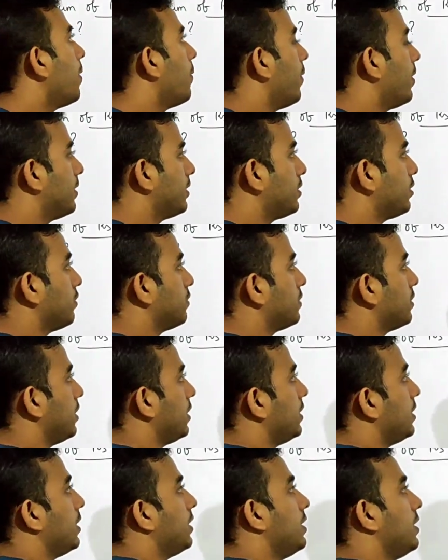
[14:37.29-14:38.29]

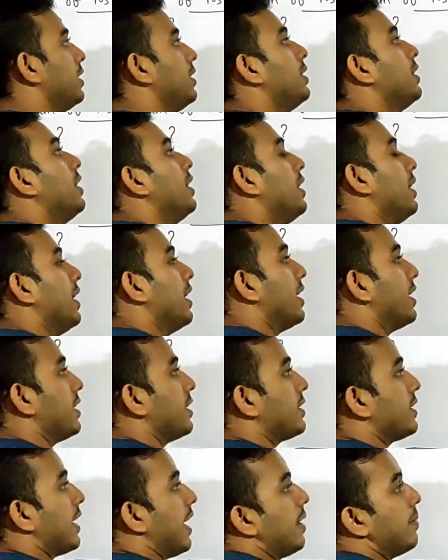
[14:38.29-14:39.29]
1,800.
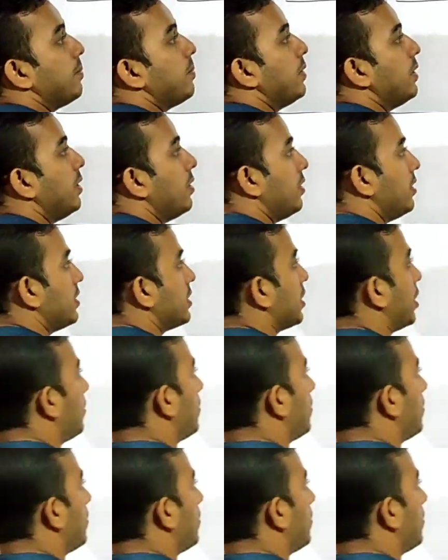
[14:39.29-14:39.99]
Here time period is